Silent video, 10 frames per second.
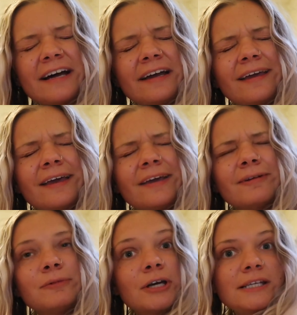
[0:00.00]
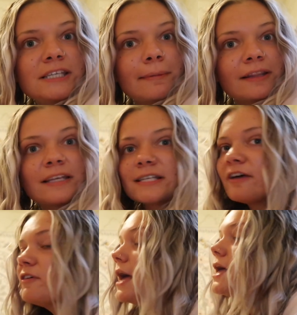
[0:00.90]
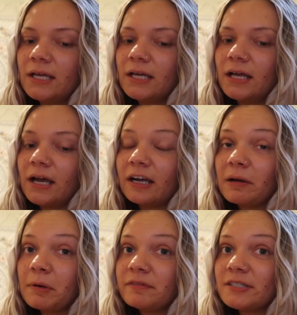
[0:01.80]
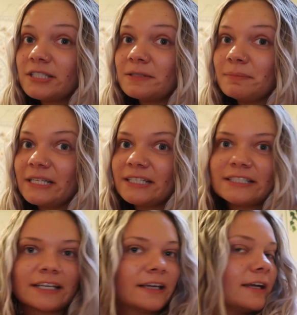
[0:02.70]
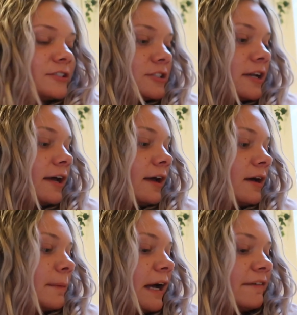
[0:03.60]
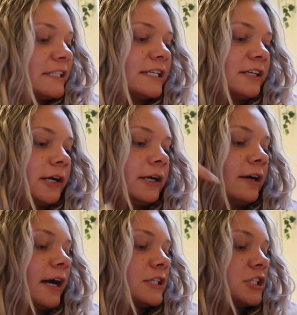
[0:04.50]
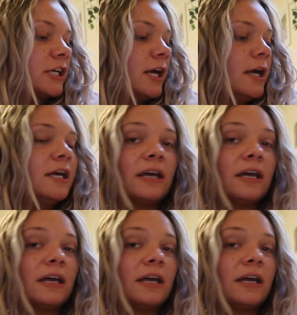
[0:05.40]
I am crazy about that stuff. I got my first speeding ticket yesterday. Um, I have it sitting right here actually.